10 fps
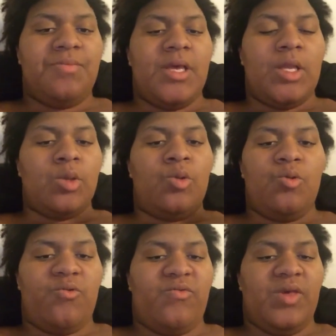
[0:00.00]
been
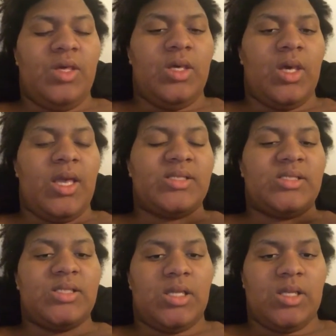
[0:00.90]
goofy and
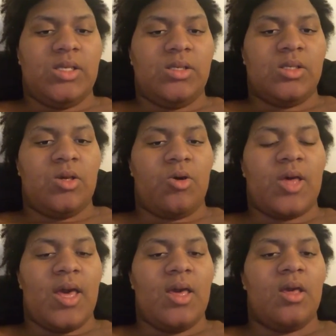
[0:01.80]
silly,
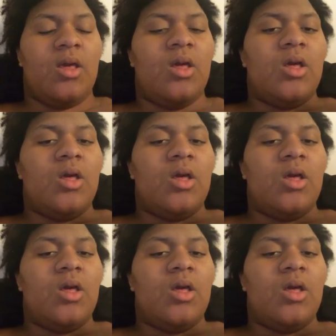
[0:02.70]
okay?